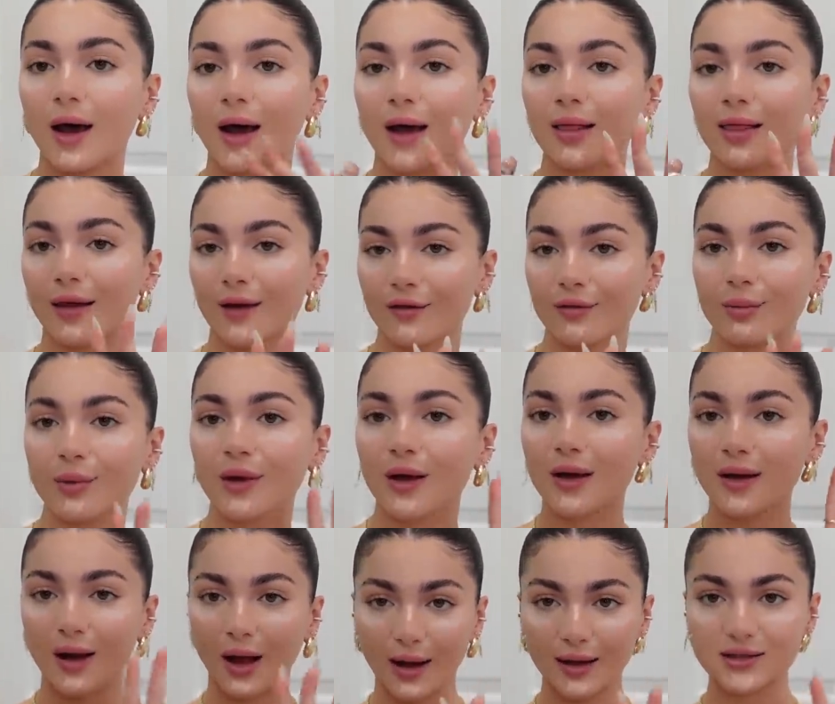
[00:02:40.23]
I love me
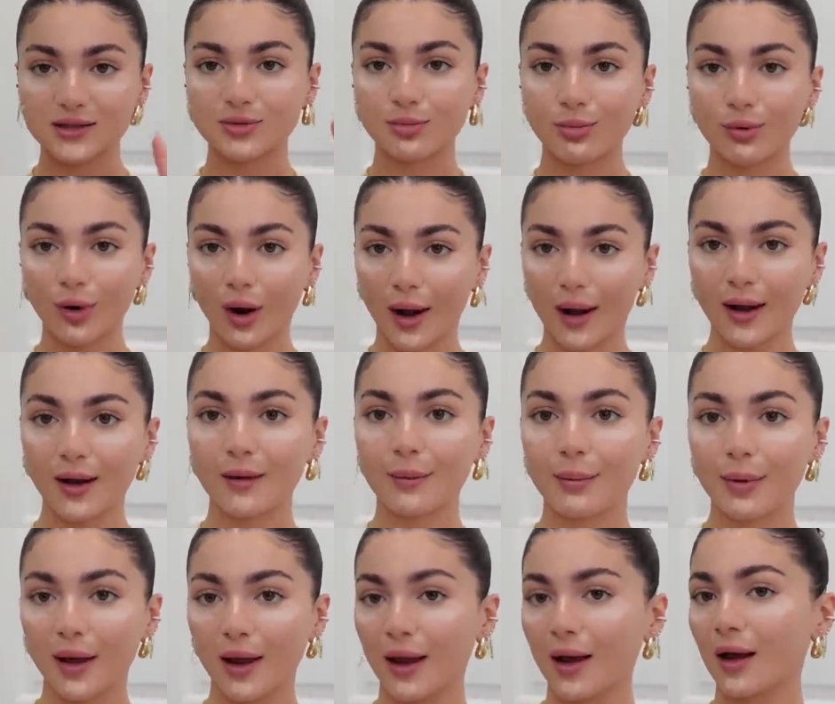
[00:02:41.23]
a nice
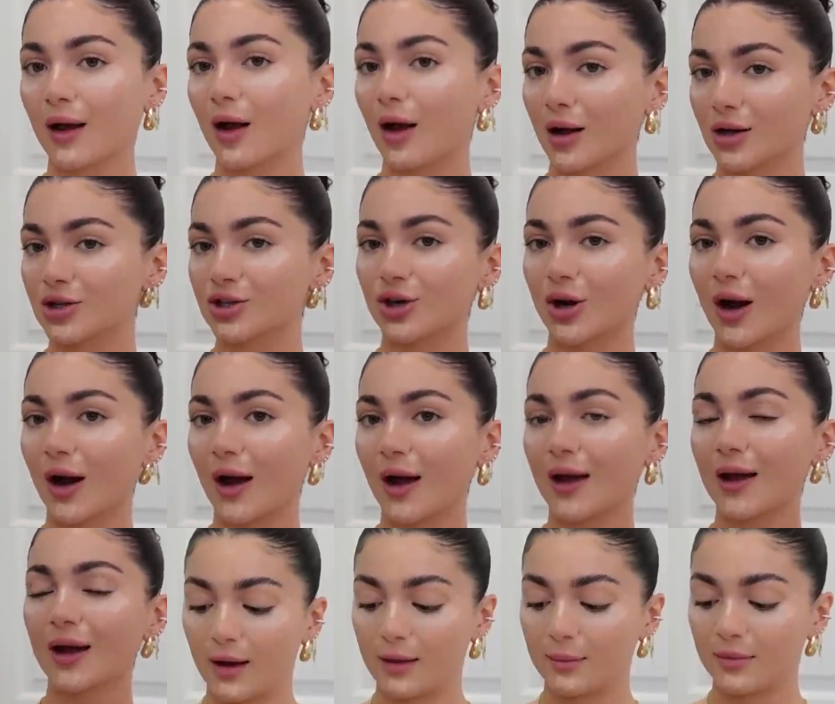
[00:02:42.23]
bright pink under
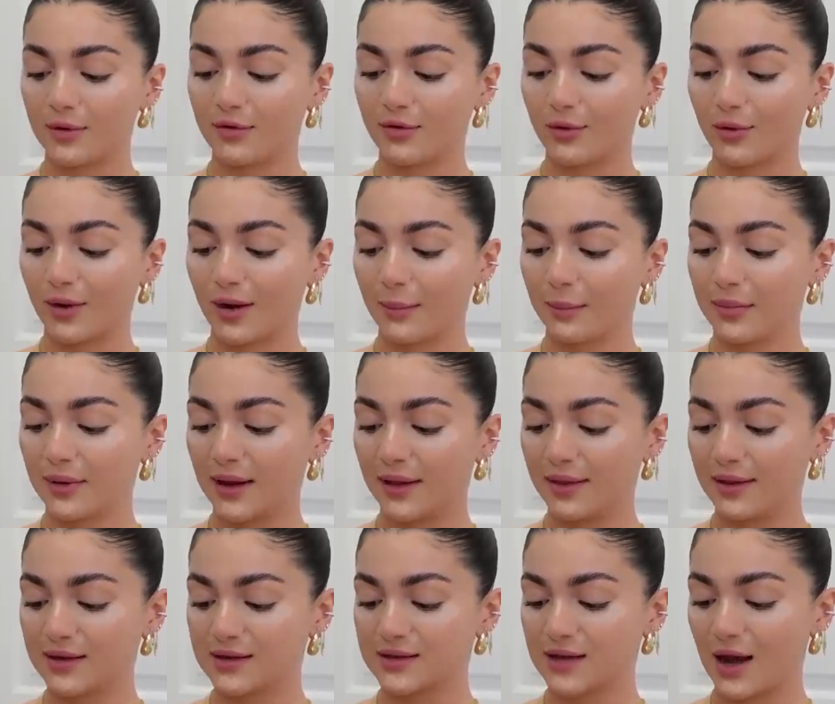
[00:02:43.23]
eye and before I
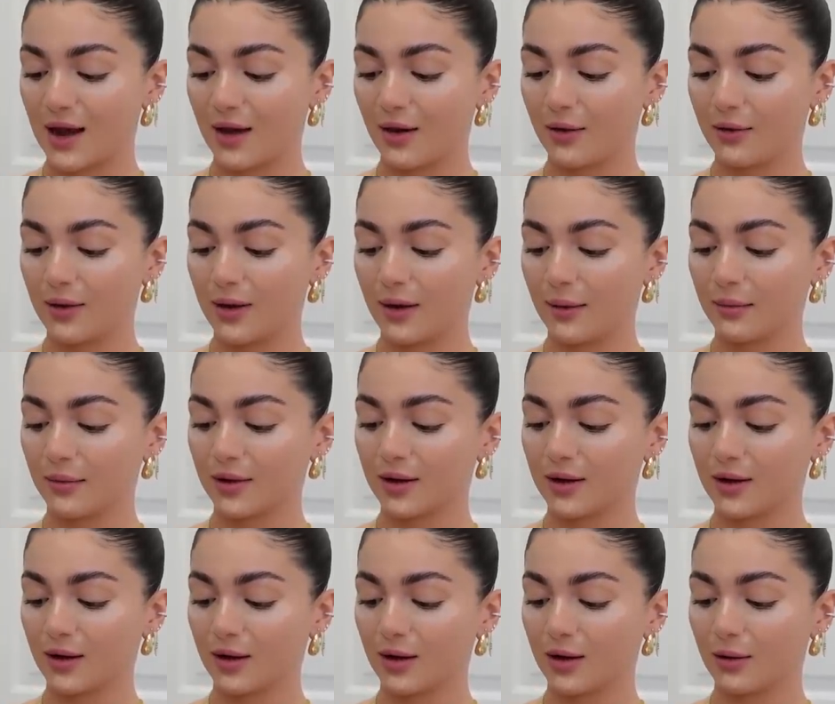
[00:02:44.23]
blend this out I'm
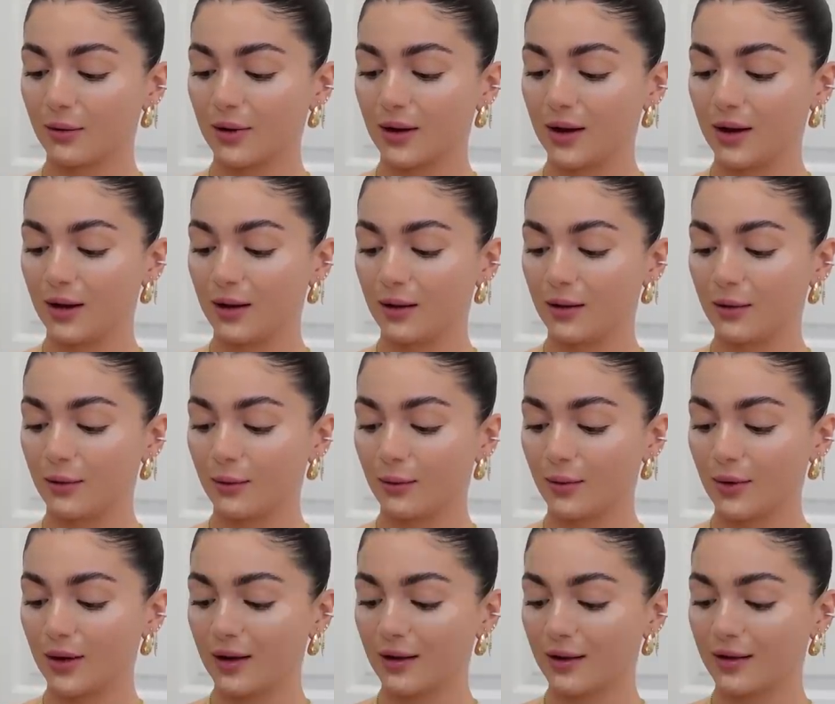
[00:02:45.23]
gonna go in
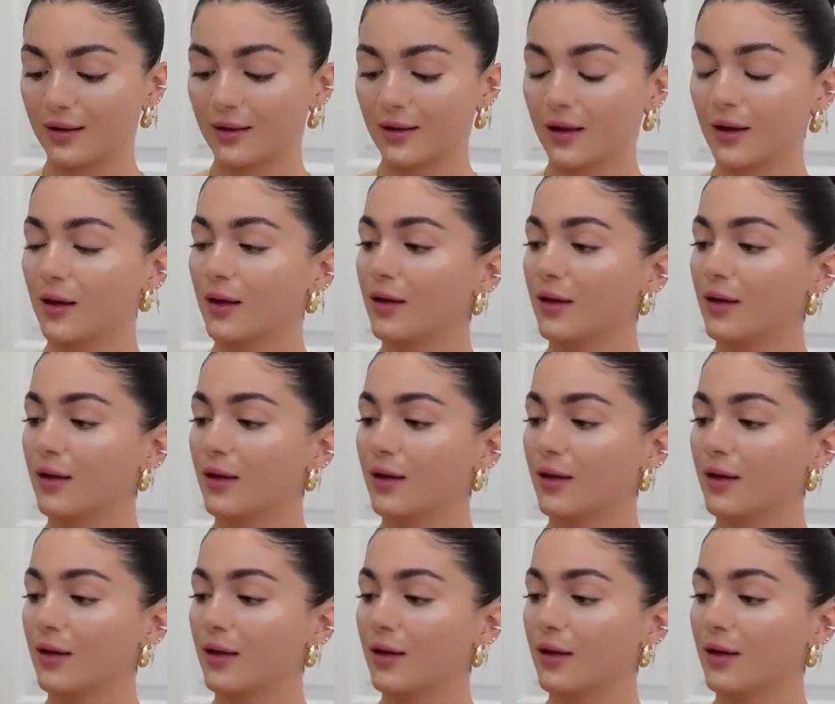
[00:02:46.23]
with